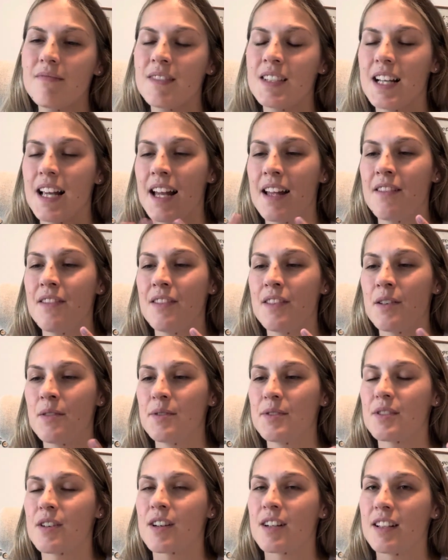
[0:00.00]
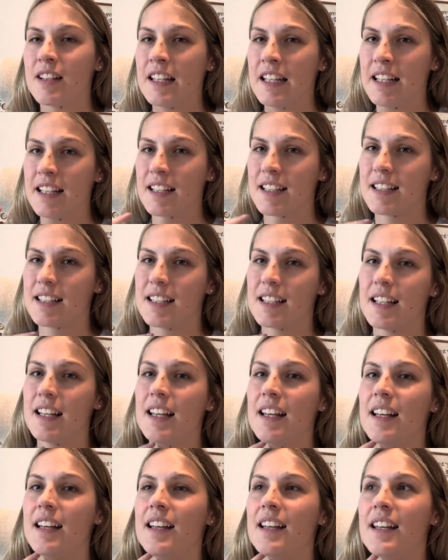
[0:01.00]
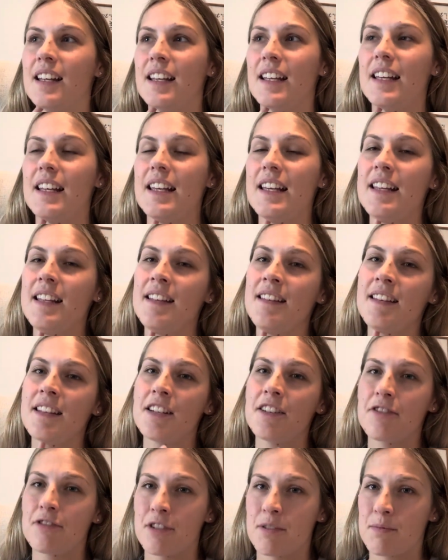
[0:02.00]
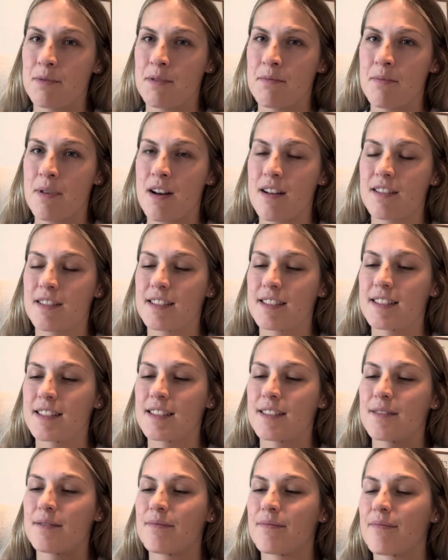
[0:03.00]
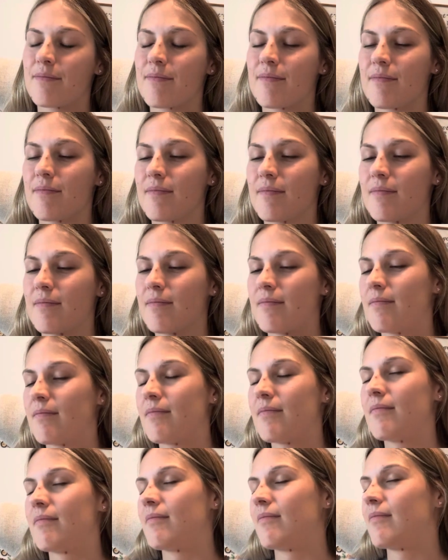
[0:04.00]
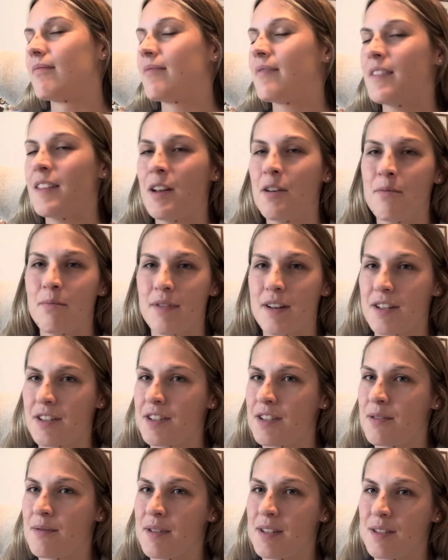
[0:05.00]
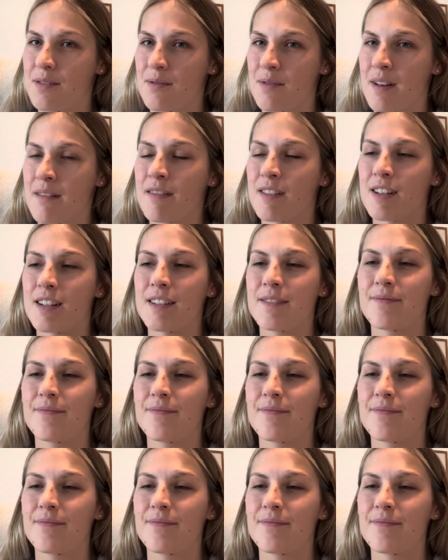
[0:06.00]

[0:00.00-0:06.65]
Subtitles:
and those are linked in the description box. No pressure whatsoever,